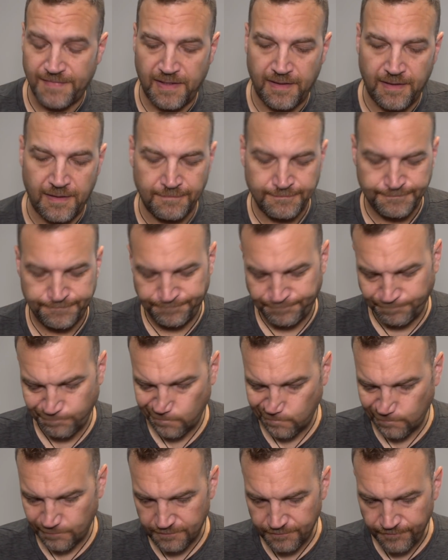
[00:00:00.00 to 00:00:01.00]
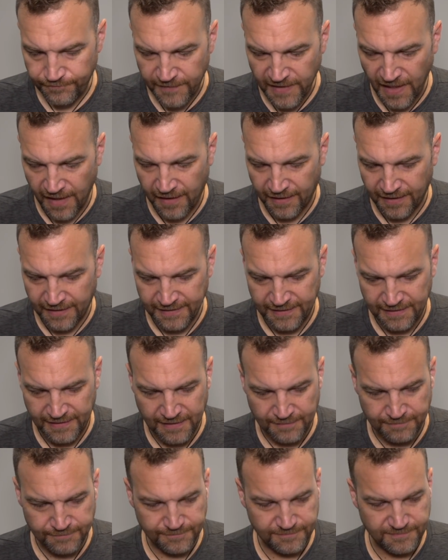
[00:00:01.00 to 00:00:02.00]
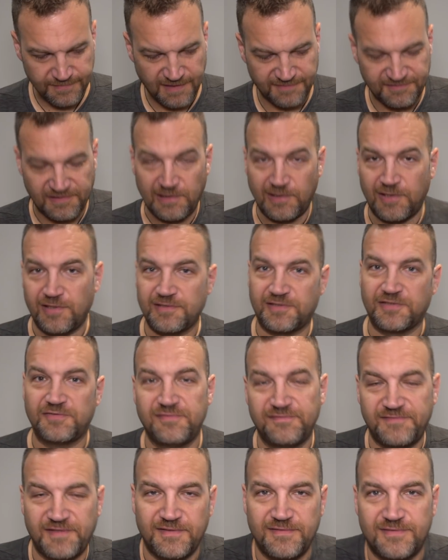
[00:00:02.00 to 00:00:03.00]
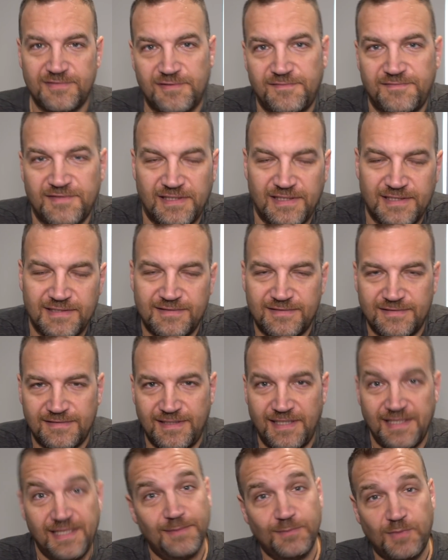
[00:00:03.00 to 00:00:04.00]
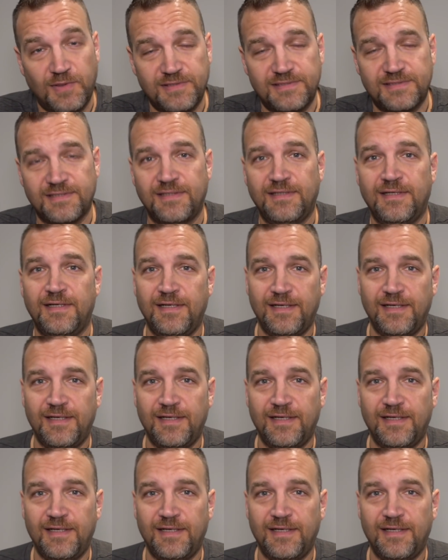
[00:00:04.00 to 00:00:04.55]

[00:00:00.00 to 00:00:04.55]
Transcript: I've done a lot of gun reviews over the last 18 months